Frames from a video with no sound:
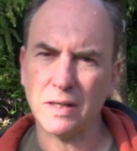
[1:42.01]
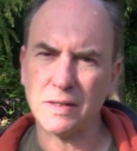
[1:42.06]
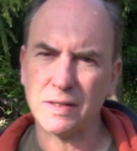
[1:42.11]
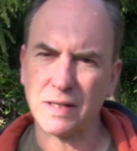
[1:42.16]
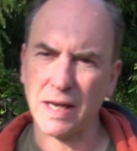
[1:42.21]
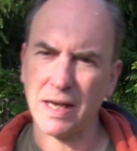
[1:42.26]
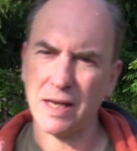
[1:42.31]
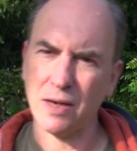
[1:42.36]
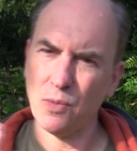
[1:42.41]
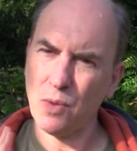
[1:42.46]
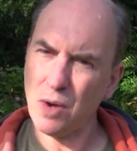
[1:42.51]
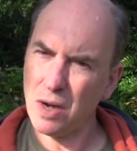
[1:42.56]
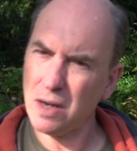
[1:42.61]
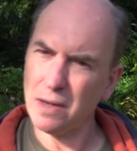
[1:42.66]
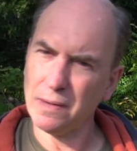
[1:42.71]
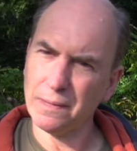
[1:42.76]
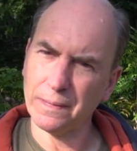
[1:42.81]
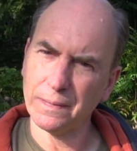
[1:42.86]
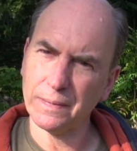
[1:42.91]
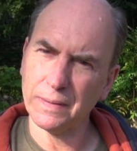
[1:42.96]
say,
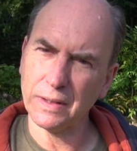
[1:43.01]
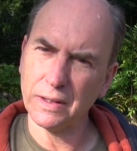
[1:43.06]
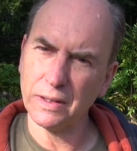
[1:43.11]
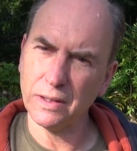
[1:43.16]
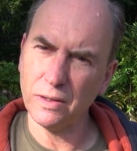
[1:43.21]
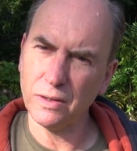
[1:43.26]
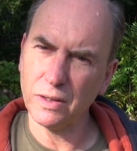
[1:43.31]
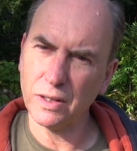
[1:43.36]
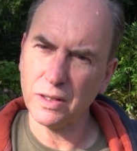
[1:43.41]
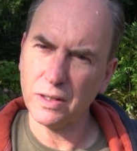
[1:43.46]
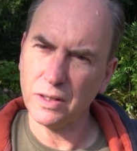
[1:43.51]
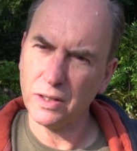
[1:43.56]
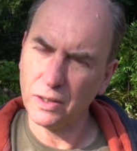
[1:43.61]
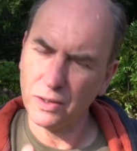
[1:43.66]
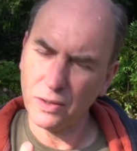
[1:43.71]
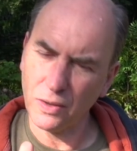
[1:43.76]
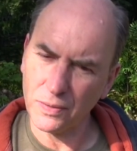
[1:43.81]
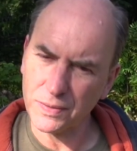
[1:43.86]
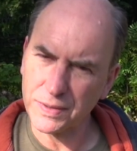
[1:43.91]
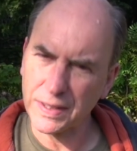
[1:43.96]
well, you,
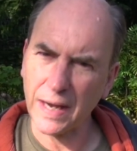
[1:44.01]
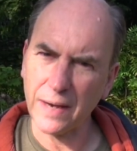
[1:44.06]
you're not